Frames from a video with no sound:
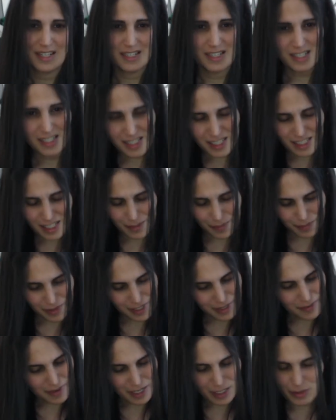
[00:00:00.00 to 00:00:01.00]
This is
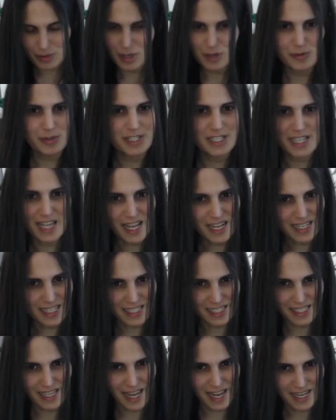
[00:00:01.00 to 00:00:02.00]
pretty much where we stand
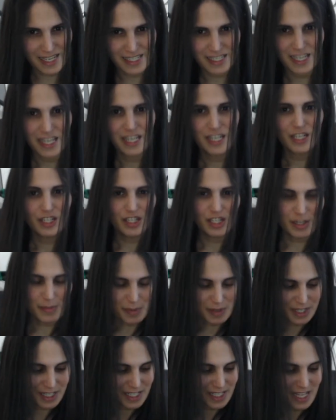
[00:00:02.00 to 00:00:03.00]
these days.
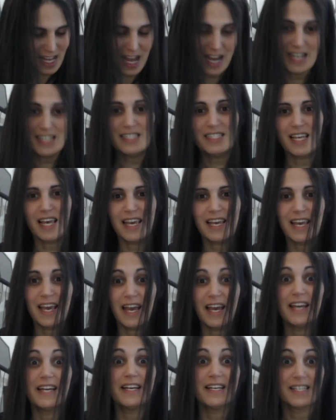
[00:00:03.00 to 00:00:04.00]
Cheaper designs,
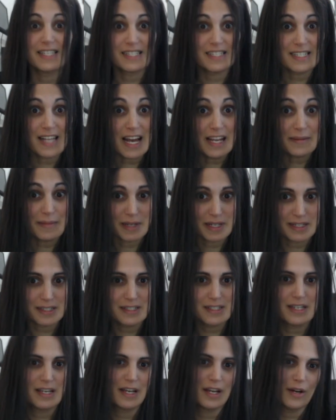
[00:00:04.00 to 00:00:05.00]
aka slide
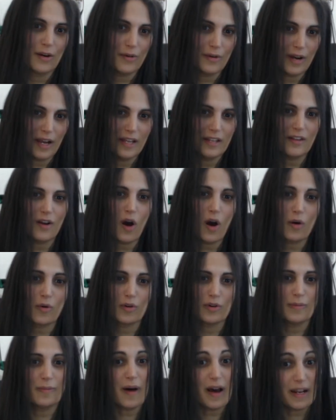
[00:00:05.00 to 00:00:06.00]
mills, create
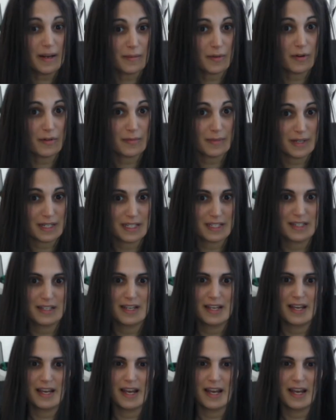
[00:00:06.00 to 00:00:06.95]
awkward body movement.